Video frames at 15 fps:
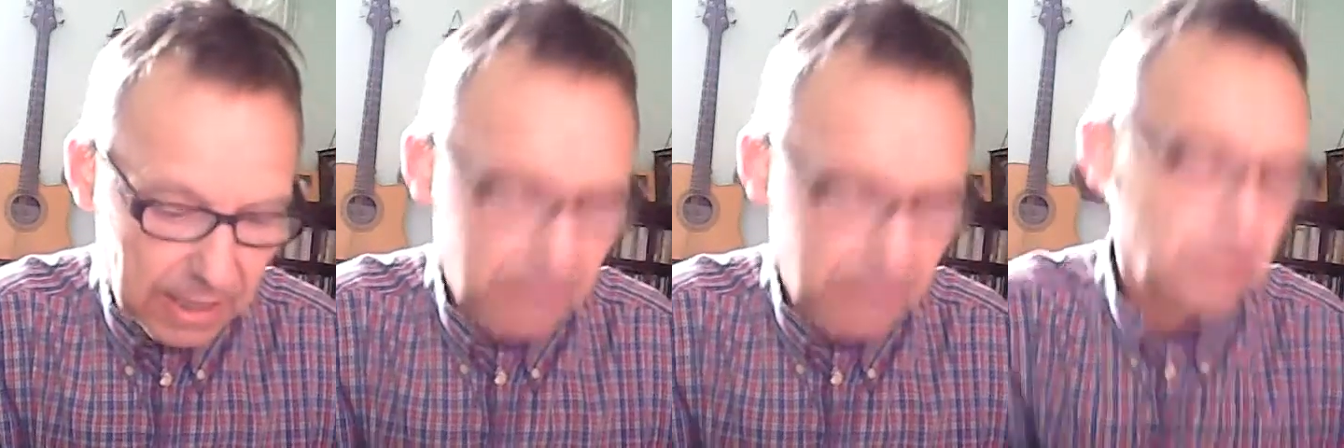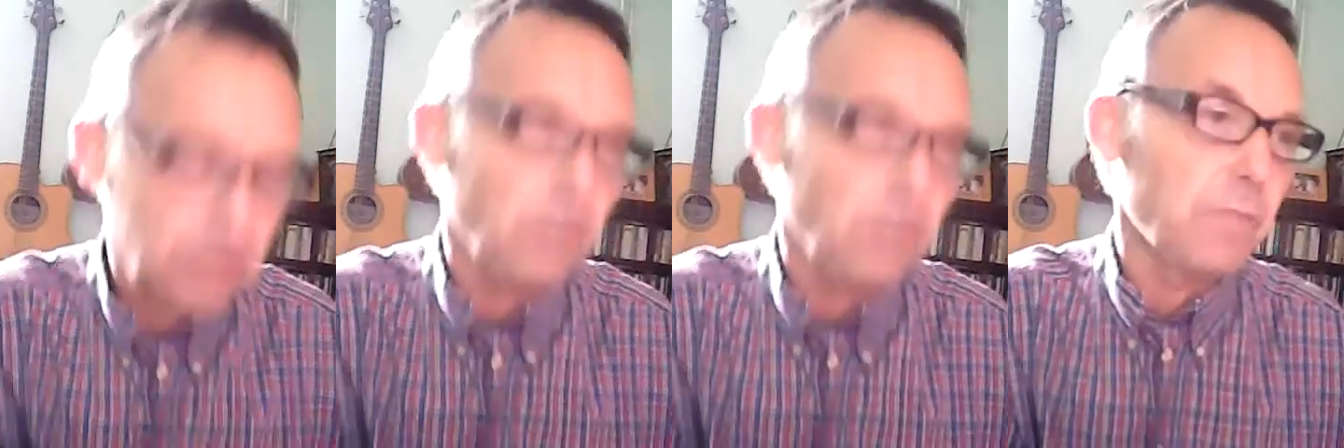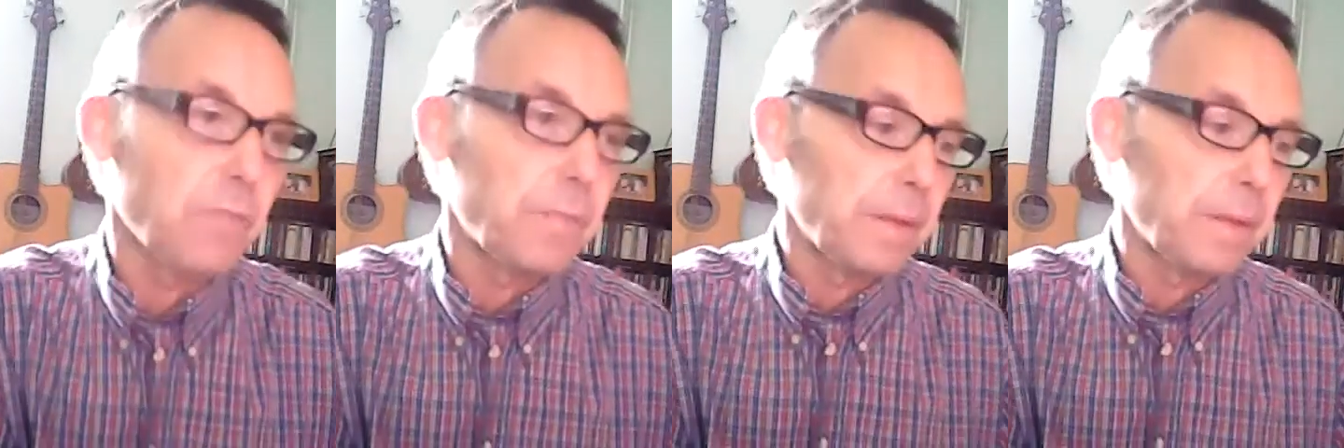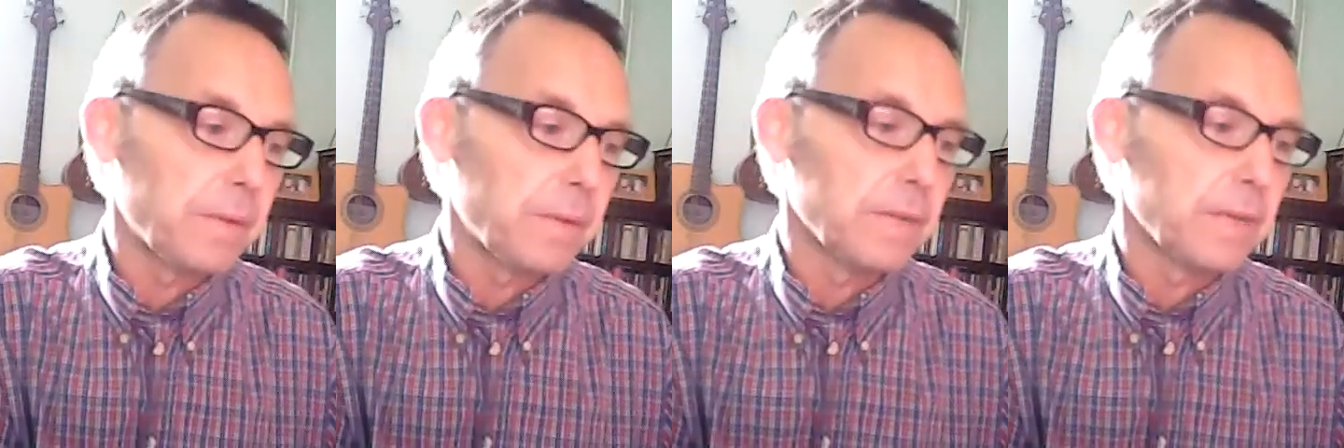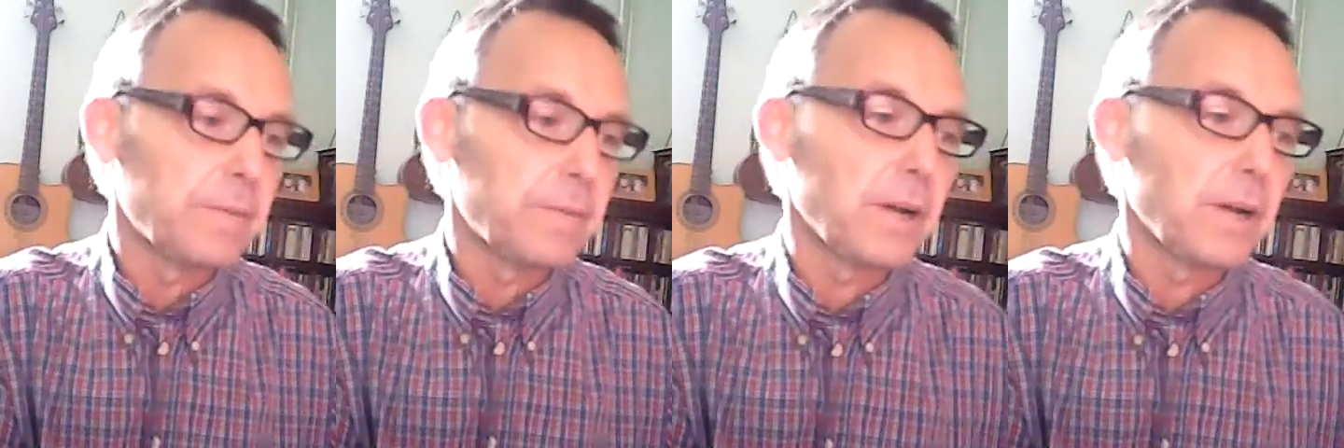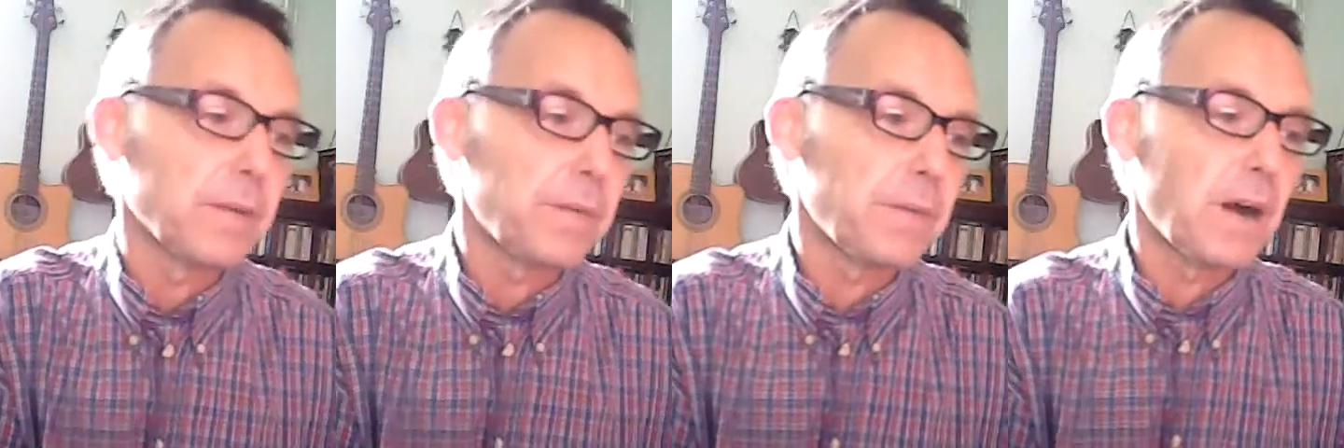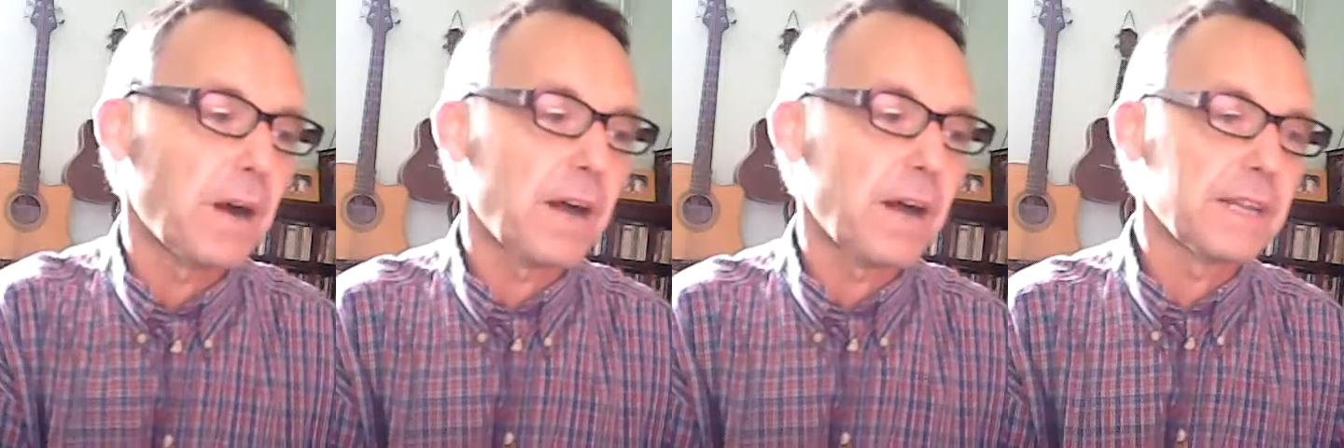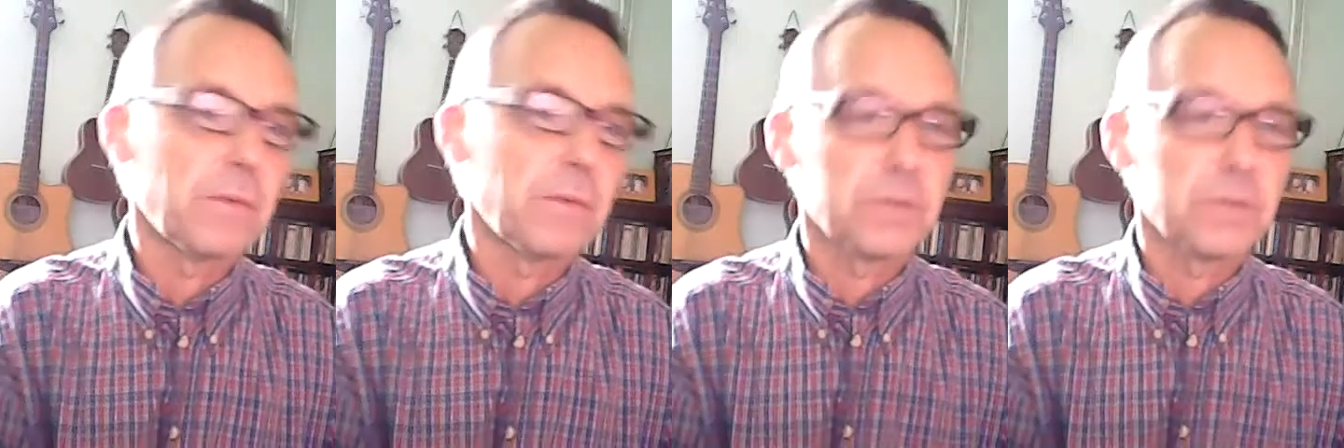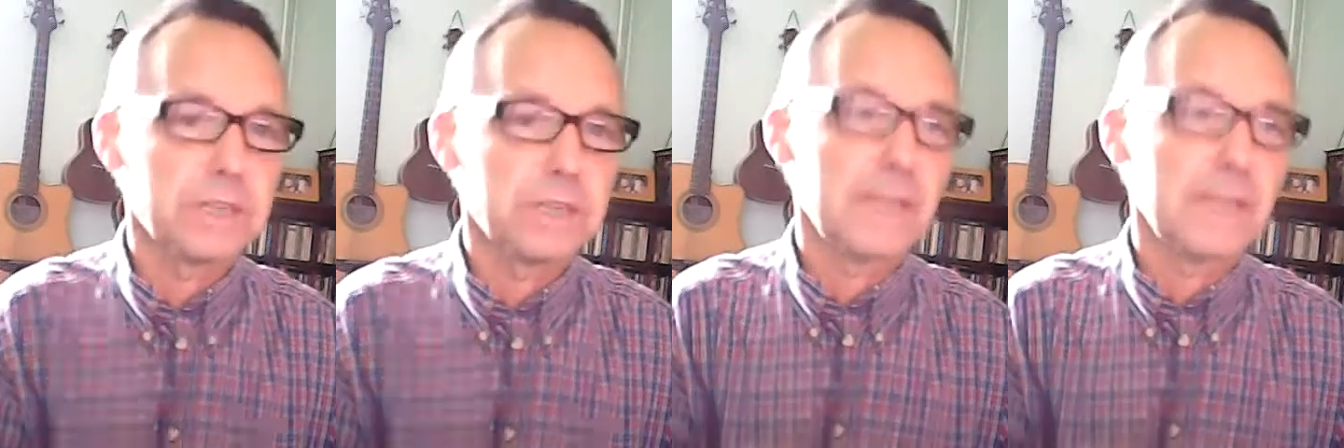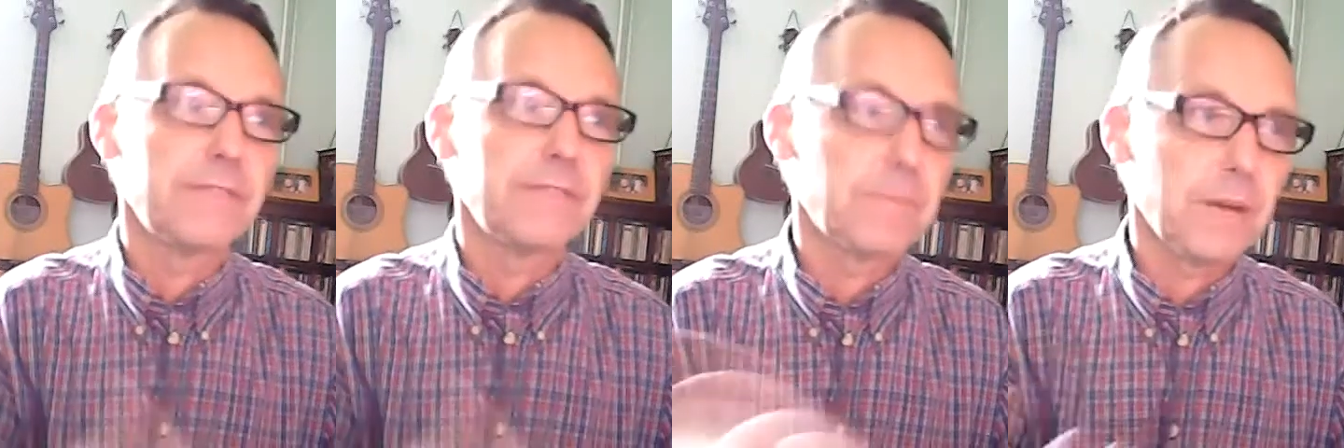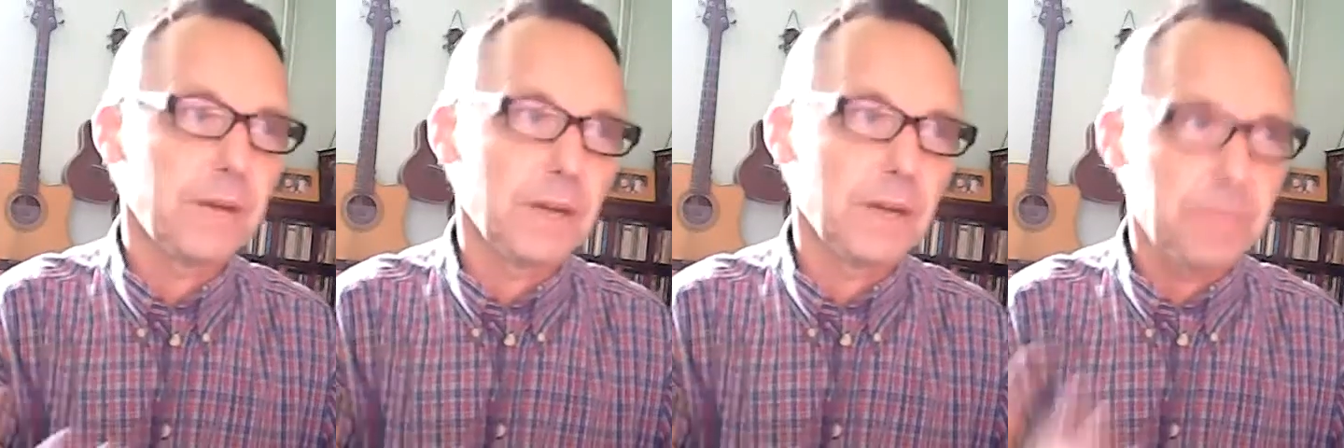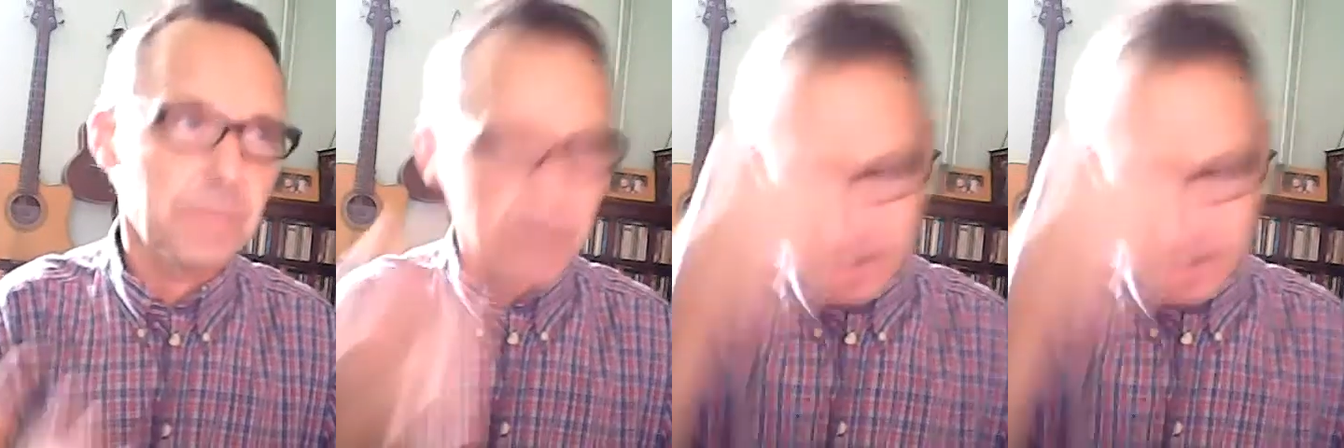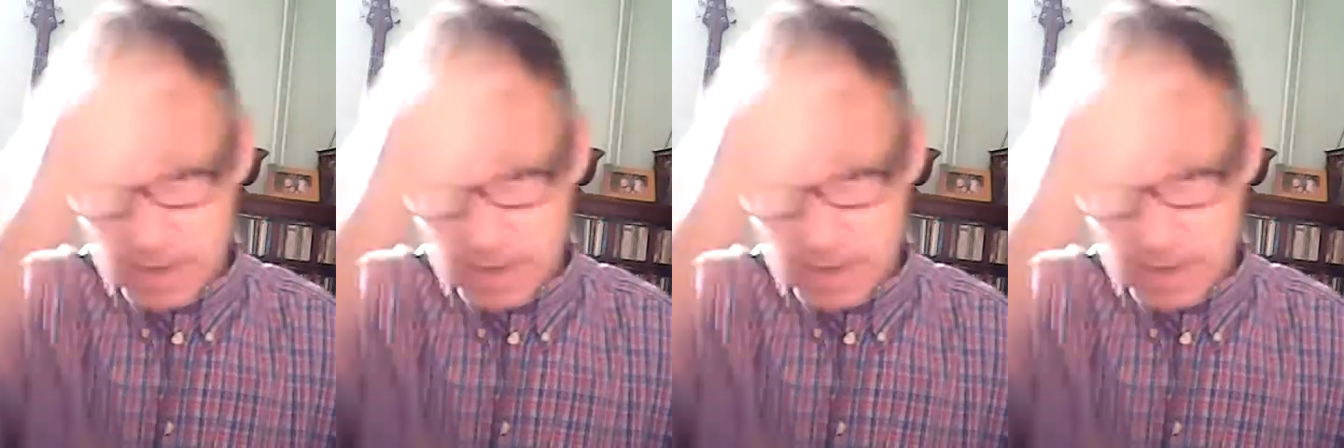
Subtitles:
there's a group of people in the burger bar and they want to leave the burger bar,